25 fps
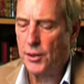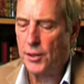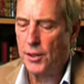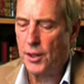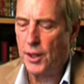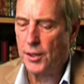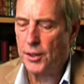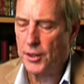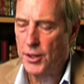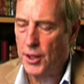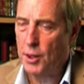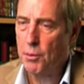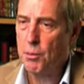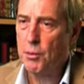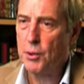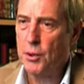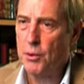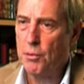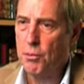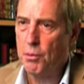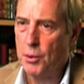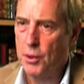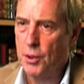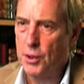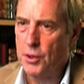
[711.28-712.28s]
number
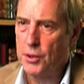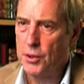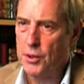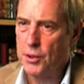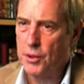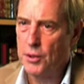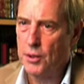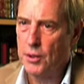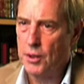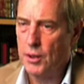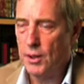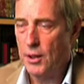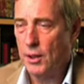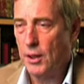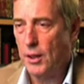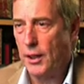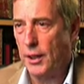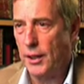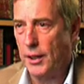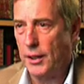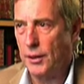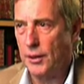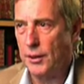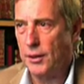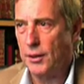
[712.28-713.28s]
of books
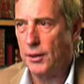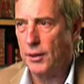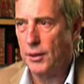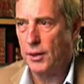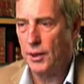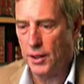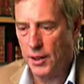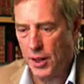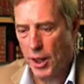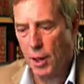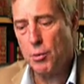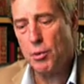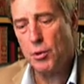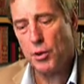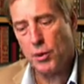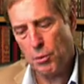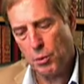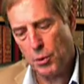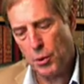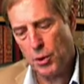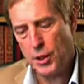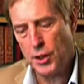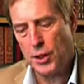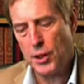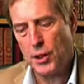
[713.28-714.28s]

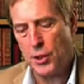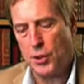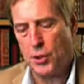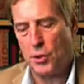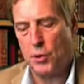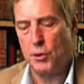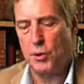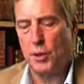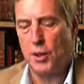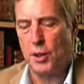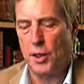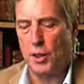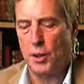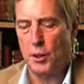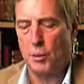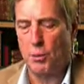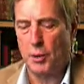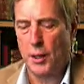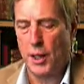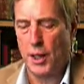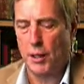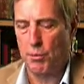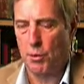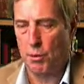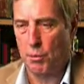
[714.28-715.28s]
issued in a
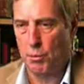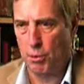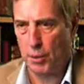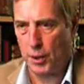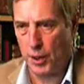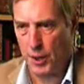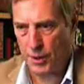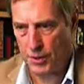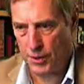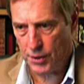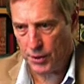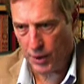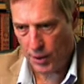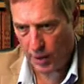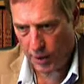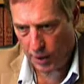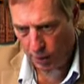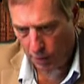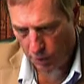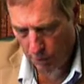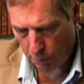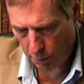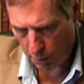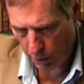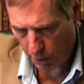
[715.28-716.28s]
private press
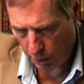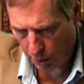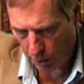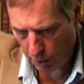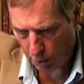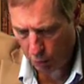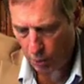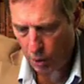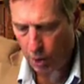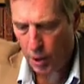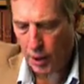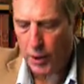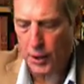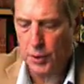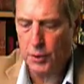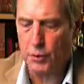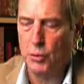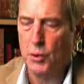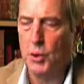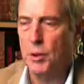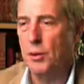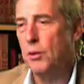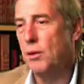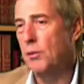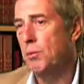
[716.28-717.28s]
run
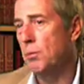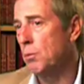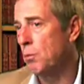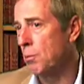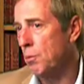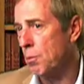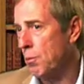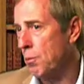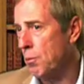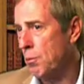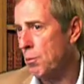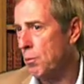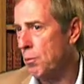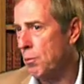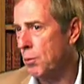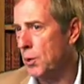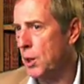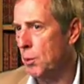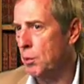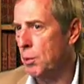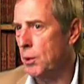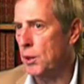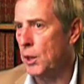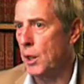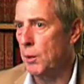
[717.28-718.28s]
would
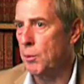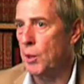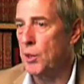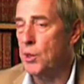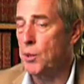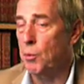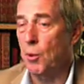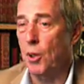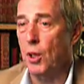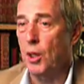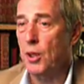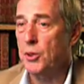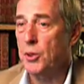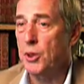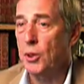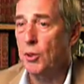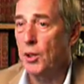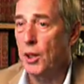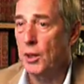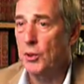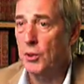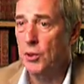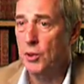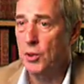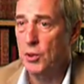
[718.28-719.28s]
typically be small,
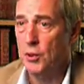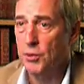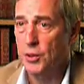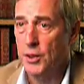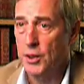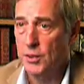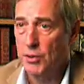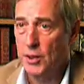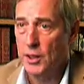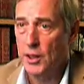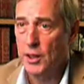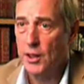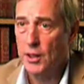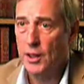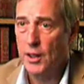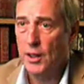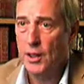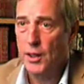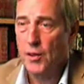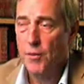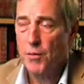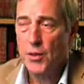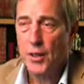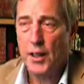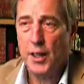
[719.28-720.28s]
200, 250.
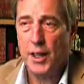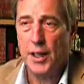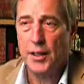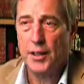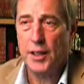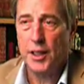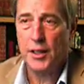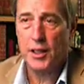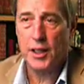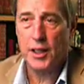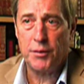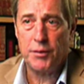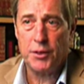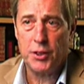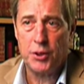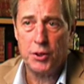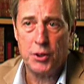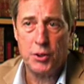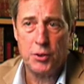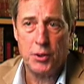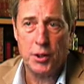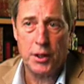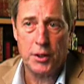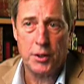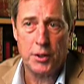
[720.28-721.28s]
And then the
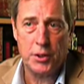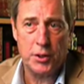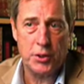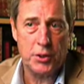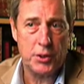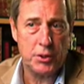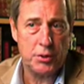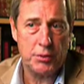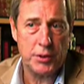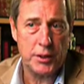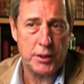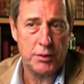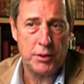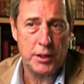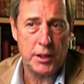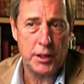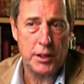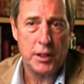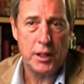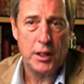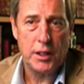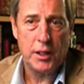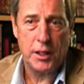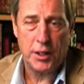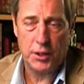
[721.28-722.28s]
200 or 250,
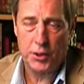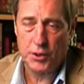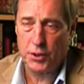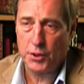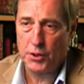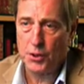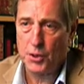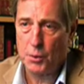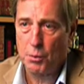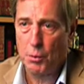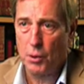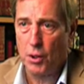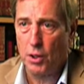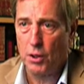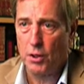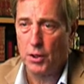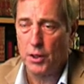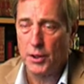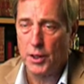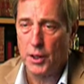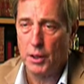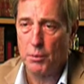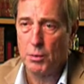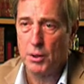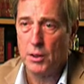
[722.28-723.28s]
a certain smaller
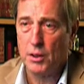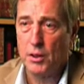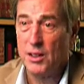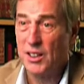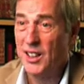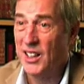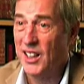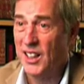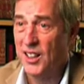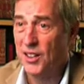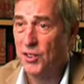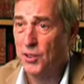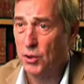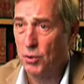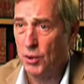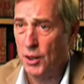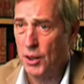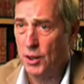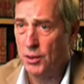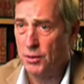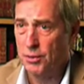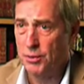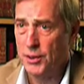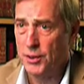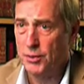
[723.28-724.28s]
number, 10,
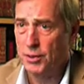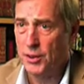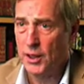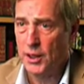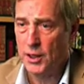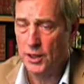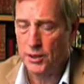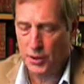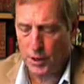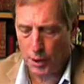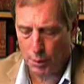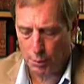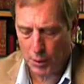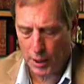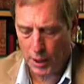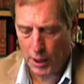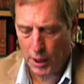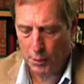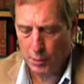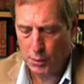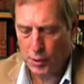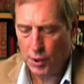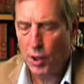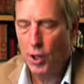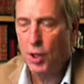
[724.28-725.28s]
12, 15
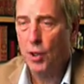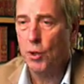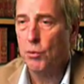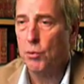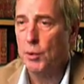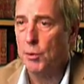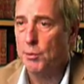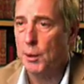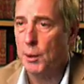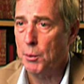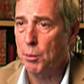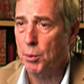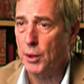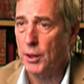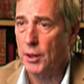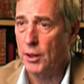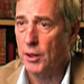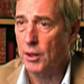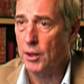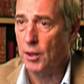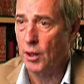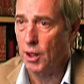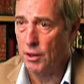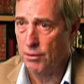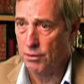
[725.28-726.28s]
sometimes, would be
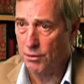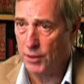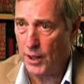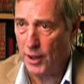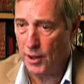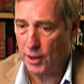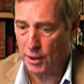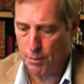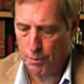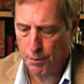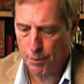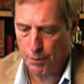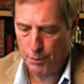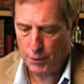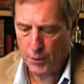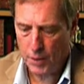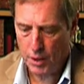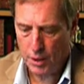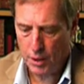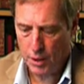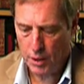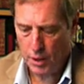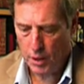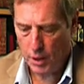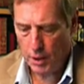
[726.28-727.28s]
printed on vellum.
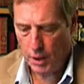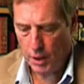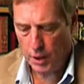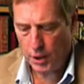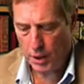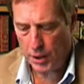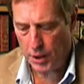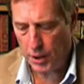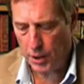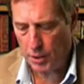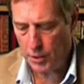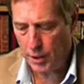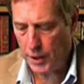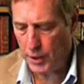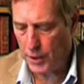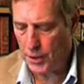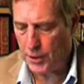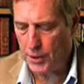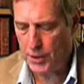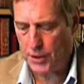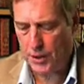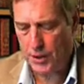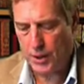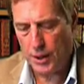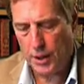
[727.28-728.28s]
Here
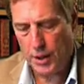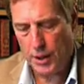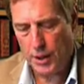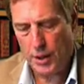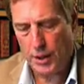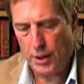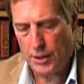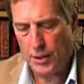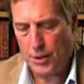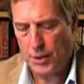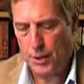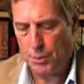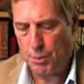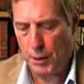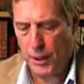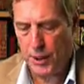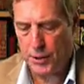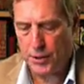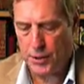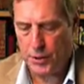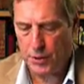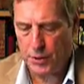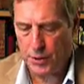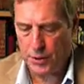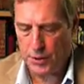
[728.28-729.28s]
is
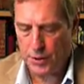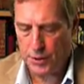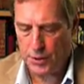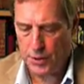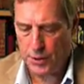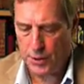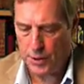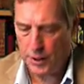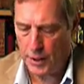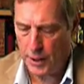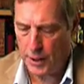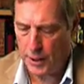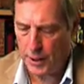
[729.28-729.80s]
Spencer's